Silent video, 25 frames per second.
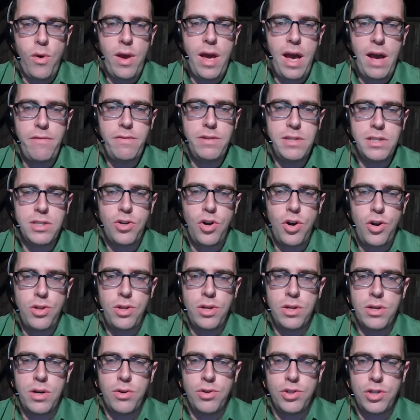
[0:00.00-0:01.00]
haven't started the
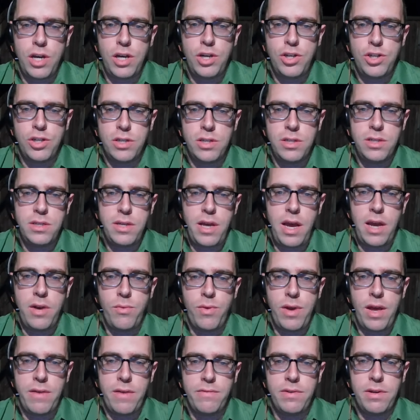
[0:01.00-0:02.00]
negotiations, and
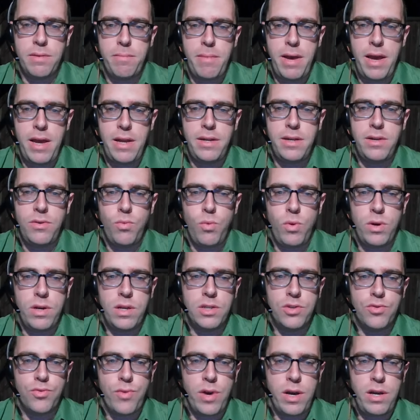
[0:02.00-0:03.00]
we have demanded what
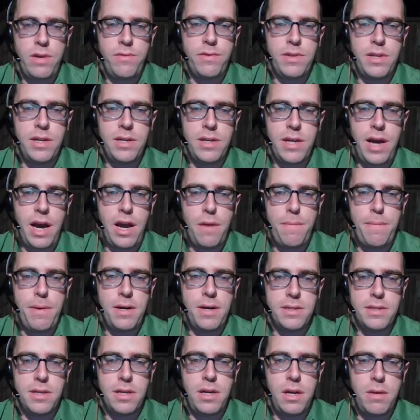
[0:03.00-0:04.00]
is right for the entire
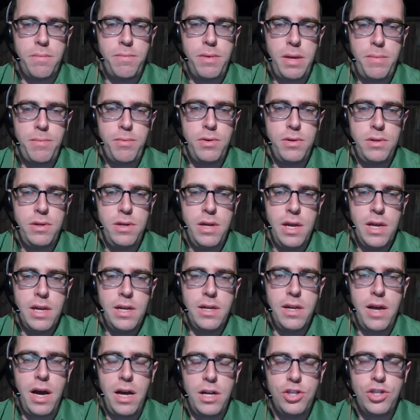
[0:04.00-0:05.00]
Palestinian people,
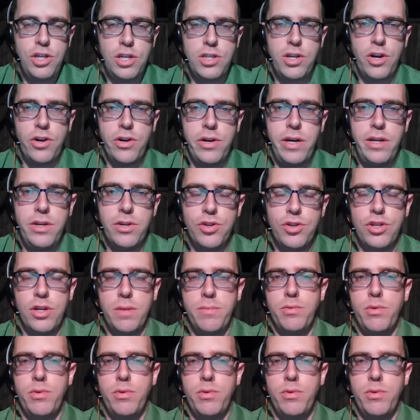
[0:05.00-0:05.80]
not just our leadership.